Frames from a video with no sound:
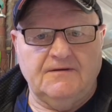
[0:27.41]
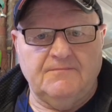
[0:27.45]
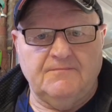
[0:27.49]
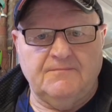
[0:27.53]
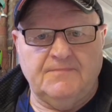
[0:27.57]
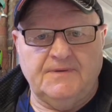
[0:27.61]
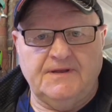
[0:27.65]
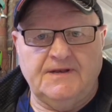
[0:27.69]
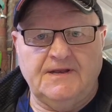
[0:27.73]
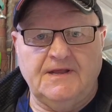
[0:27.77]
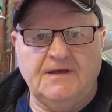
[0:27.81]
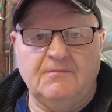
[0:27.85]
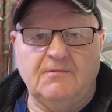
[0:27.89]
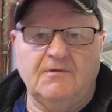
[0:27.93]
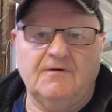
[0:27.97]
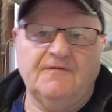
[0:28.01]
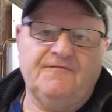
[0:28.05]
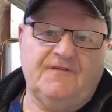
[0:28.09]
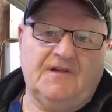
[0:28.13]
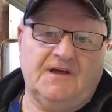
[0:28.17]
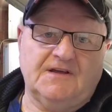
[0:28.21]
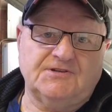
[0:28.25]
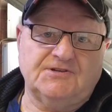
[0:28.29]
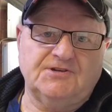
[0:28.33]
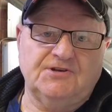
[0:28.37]
being able to
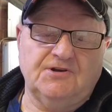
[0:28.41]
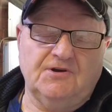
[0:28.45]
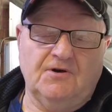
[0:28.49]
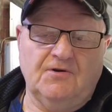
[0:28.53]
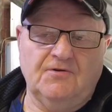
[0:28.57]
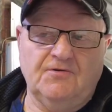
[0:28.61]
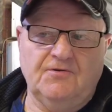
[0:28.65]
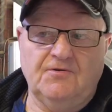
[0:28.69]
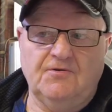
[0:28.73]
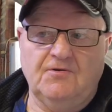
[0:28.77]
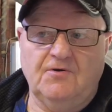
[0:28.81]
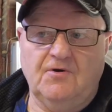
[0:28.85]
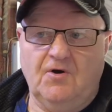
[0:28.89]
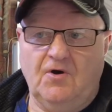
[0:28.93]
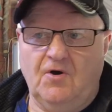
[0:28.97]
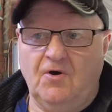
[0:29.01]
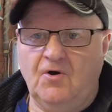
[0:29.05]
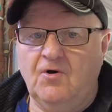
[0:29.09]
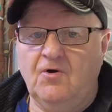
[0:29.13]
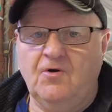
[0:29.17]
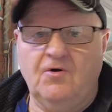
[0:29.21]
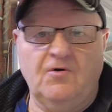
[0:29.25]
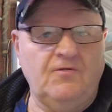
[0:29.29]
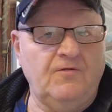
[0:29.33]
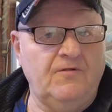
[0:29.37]
flash it on
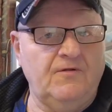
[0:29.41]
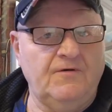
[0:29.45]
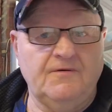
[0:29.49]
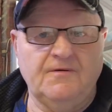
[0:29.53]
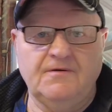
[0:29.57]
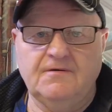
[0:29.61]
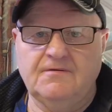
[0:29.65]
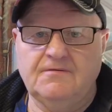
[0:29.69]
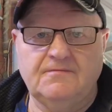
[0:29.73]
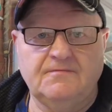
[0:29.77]
all the